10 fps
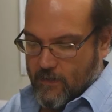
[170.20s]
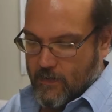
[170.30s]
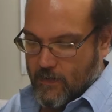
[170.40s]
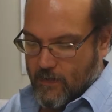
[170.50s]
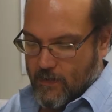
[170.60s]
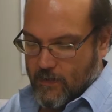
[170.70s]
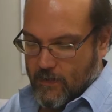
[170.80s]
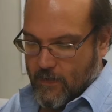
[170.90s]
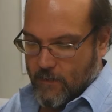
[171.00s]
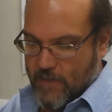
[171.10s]
uh,
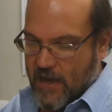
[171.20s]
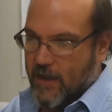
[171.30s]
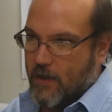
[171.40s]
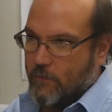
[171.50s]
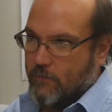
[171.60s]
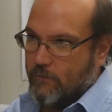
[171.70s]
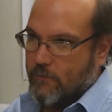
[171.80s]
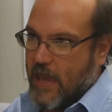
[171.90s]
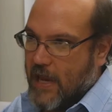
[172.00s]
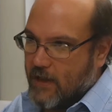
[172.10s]
a medium
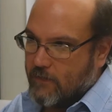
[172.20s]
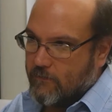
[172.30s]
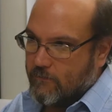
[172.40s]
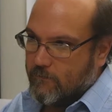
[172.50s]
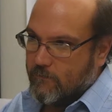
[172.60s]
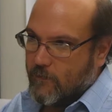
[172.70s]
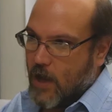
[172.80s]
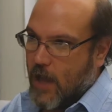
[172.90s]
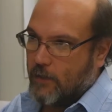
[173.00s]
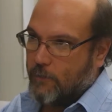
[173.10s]
eight
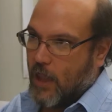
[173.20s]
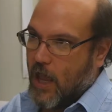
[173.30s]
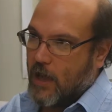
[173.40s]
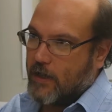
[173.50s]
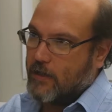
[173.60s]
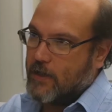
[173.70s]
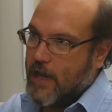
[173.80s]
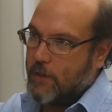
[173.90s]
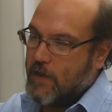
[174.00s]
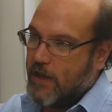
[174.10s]
column block
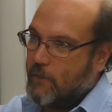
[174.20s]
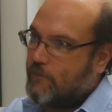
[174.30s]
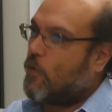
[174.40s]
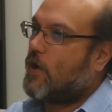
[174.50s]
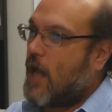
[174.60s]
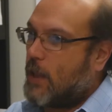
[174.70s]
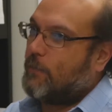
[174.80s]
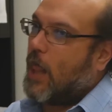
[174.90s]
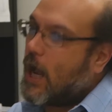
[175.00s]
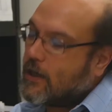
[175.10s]
and a medium four column
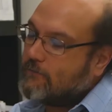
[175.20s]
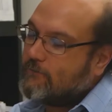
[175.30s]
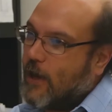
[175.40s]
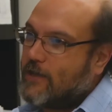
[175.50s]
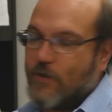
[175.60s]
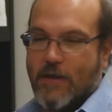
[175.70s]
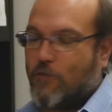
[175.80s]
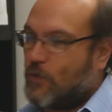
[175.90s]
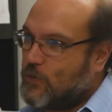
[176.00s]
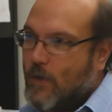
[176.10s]
block, right? So eight and
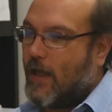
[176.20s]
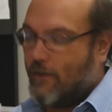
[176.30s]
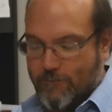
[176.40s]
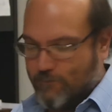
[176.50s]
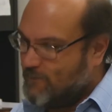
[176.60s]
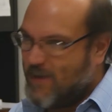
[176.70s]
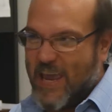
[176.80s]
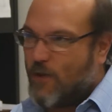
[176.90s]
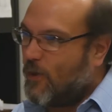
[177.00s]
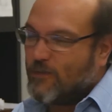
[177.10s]
four is twelve,
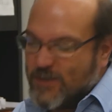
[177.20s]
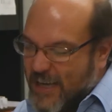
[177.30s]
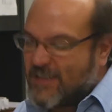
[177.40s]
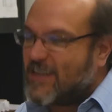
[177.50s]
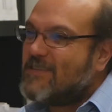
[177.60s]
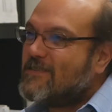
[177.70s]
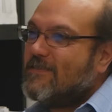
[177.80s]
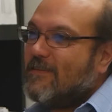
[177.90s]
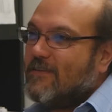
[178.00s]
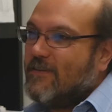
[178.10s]
equal distance,
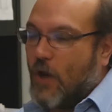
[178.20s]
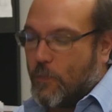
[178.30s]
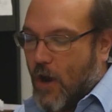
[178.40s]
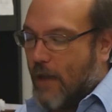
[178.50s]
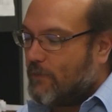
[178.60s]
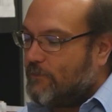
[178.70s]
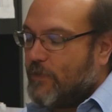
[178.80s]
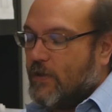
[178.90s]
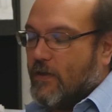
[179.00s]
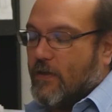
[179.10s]
mm-hmm. no problem,
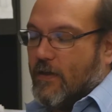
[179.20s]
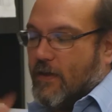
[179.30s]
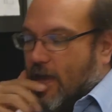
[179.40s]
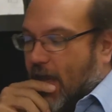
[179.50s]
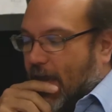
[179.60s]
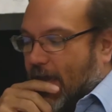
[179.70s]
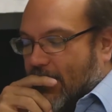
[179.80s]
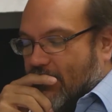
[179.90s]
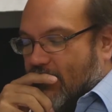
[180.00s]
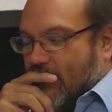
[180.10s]

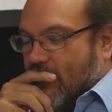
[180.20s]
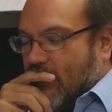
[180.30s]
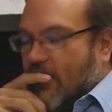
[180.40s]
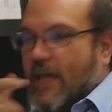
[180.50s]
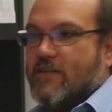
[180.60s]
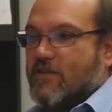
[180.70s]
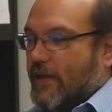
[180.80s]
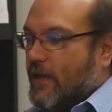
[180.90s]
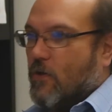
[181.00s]
and instantly